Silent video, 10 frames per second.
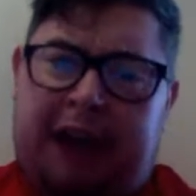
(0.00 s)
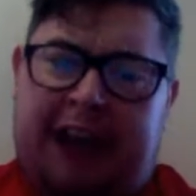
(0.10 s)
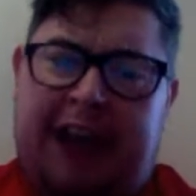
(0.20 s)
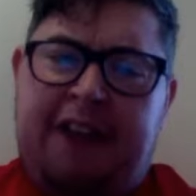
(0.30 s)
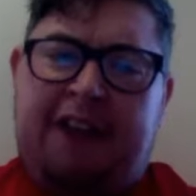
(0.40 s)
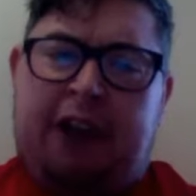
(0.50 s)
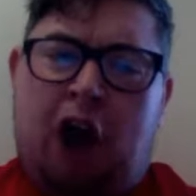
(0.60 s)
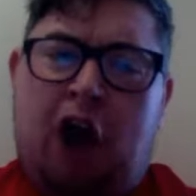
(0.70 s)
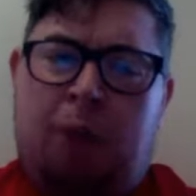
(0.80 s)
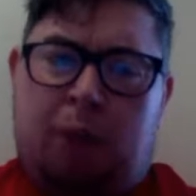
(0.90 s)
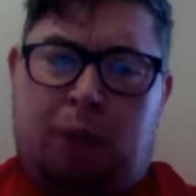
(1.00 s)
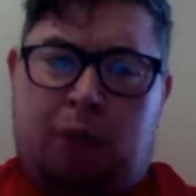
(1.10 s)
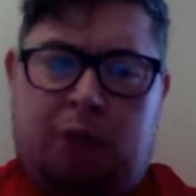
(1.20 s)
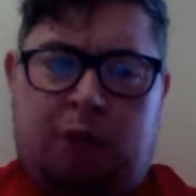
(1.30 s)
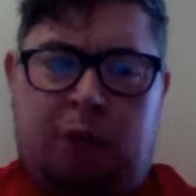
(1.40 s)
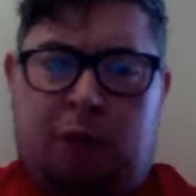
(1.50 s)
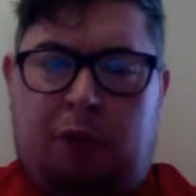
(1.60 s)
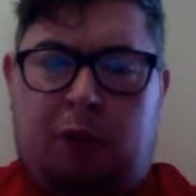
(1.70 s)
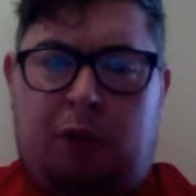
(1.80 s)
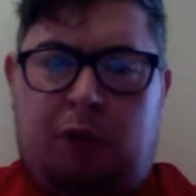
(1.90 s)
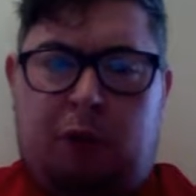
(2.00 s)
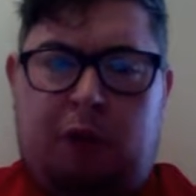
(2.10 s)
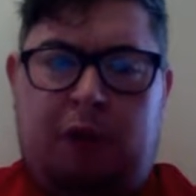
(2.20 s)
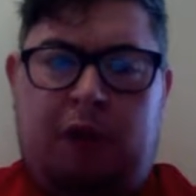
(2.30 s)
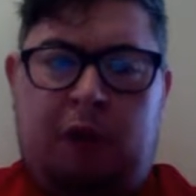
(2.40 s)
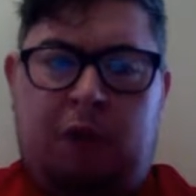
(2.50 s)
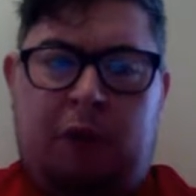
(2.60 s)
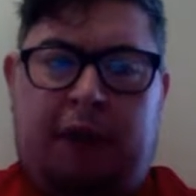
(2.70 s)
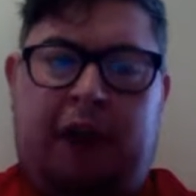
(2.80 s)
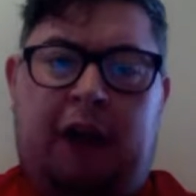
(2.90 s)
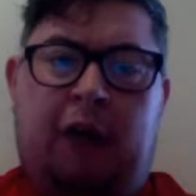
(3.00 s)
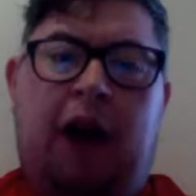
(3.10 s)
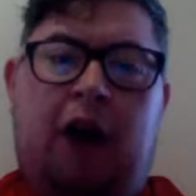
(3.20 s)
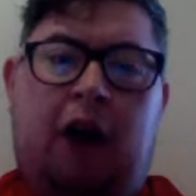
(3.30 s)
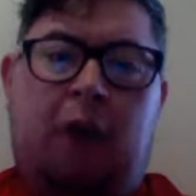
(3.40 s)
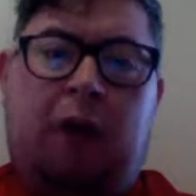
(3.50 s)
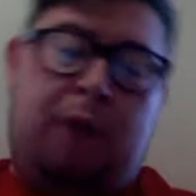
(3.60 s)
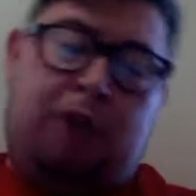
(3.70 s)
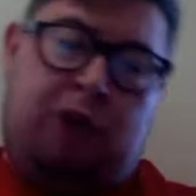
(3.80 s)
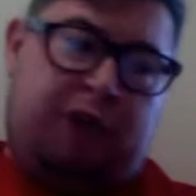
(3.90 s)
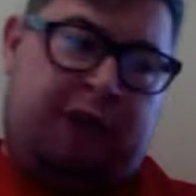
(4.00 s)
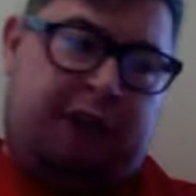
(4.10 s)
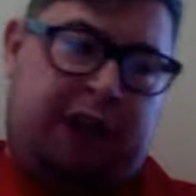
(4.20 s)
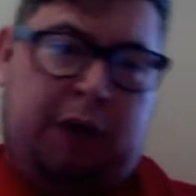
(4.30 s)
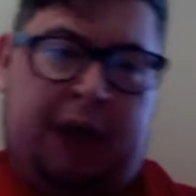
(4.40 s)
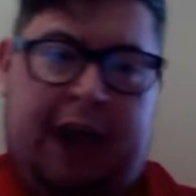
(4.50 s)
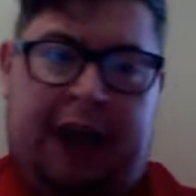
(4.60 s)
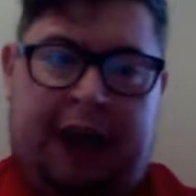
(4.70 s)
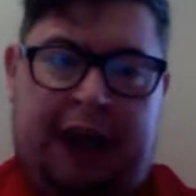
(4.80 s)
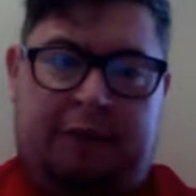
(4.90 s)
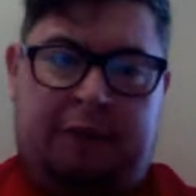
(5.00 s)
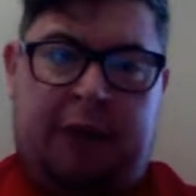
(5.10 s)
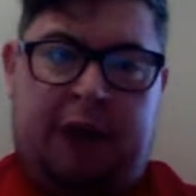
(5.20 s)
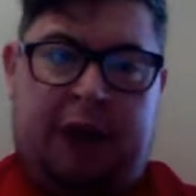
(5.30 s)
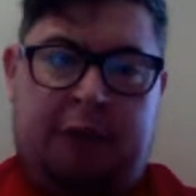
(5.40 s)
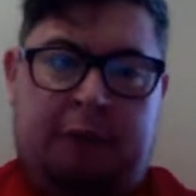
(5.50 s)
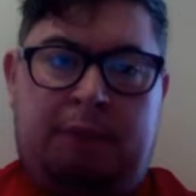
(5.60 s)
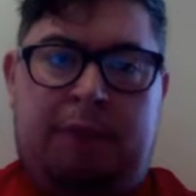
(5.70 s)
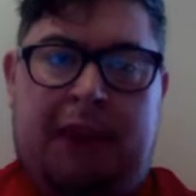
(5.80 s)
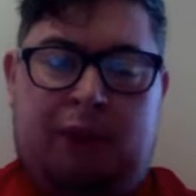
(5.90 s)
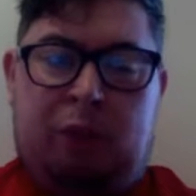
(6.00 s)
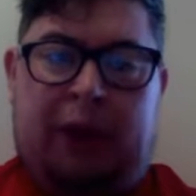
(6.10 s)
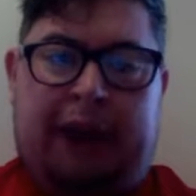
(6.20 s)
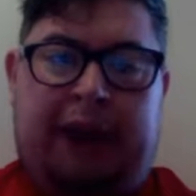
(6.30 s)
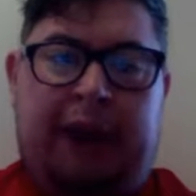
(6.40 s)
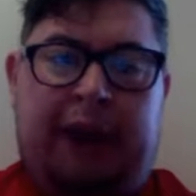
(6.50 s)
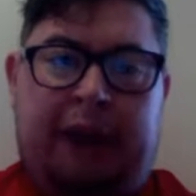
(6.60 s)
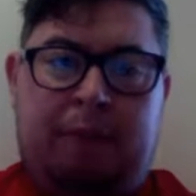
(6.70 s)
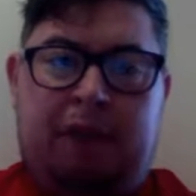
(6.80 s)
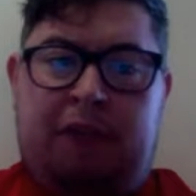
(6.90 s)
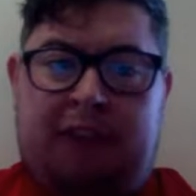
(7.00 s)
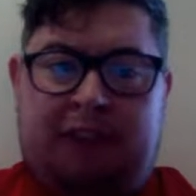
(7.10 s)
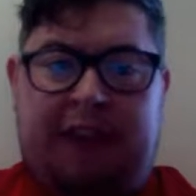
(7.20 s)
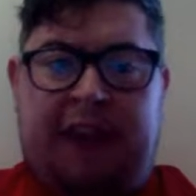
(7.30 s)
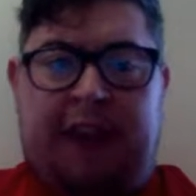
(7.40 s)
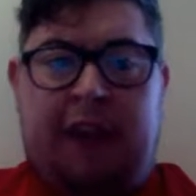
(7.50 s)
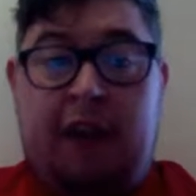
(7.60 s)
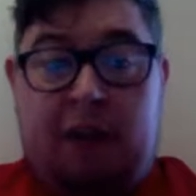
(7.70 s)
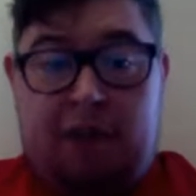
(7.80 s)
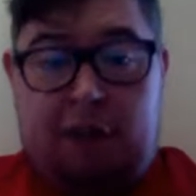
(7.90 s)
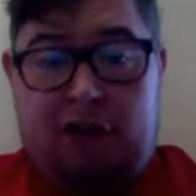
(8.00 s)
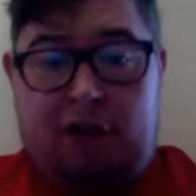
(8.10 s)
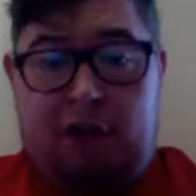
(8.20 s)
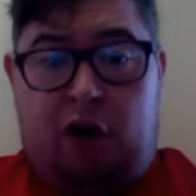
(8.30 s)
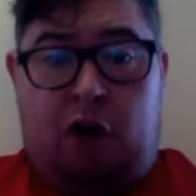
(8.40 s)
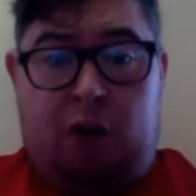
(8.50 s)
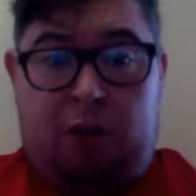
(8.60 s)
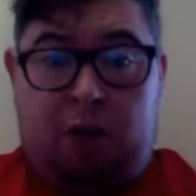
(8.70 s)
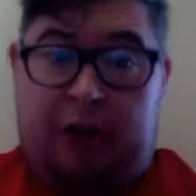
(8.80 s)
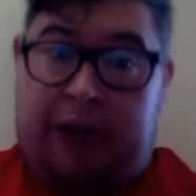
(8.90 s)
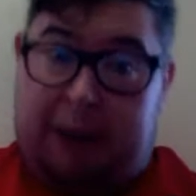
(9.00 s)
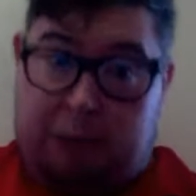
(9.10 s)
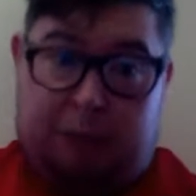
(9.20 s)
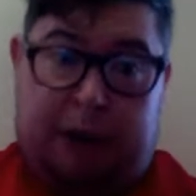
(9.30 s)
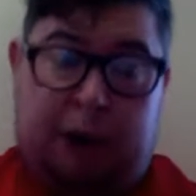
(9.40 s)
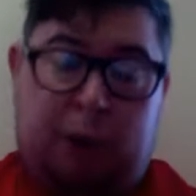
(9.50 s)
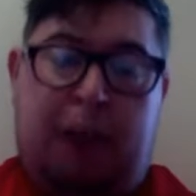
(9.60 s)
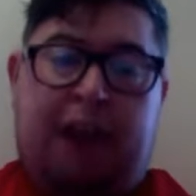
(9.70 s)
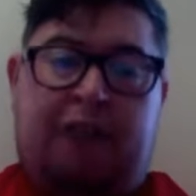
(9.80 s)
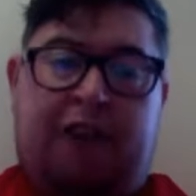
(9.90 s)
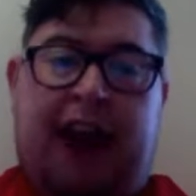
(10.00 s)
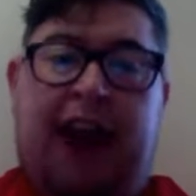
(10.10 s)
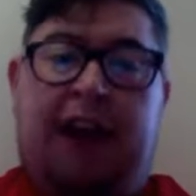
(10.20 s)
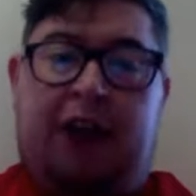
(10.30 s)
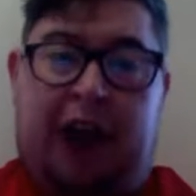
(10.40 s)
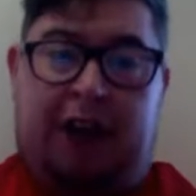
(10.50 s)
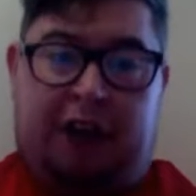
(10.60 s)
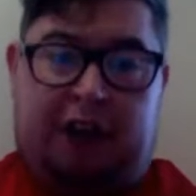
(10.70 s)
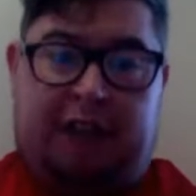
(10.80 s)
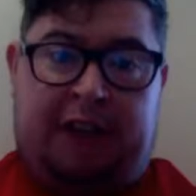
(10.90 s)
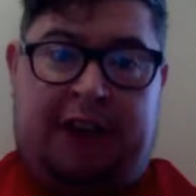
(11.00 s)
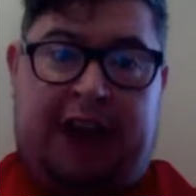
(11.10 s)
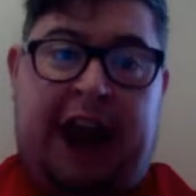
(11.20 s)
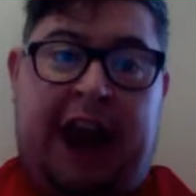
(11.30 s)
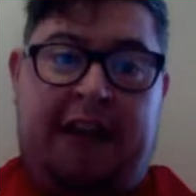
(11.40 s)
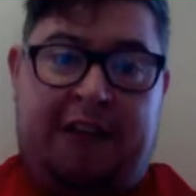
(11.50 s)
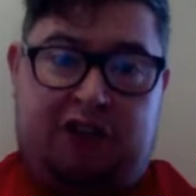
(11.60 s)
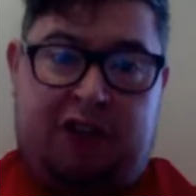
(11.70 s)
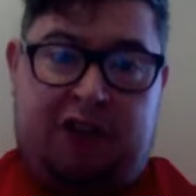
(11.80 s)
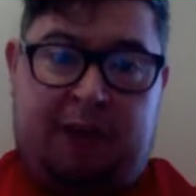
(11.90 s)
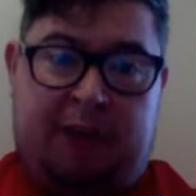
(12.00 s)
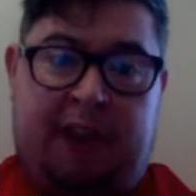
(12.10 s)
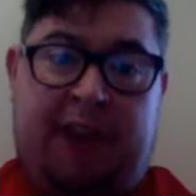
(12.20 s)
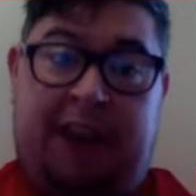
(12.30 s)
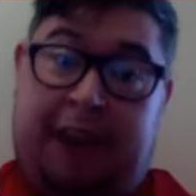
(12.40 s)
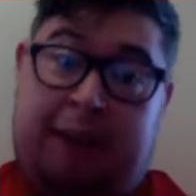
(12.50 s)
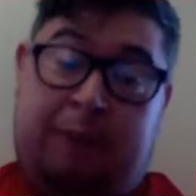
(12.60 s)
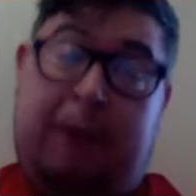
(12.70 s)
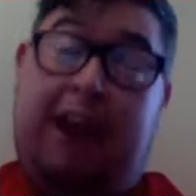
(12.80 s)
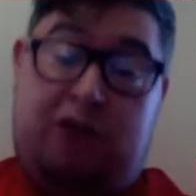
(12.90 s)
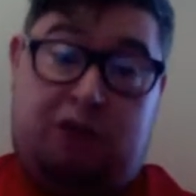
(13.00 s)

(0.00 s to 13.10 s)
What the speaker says: Kingsley Coman was one that was making quite a lot of waves over in the UK here last week. Do you think, first of all, he would be a good player for United? And do you think United's interest in him is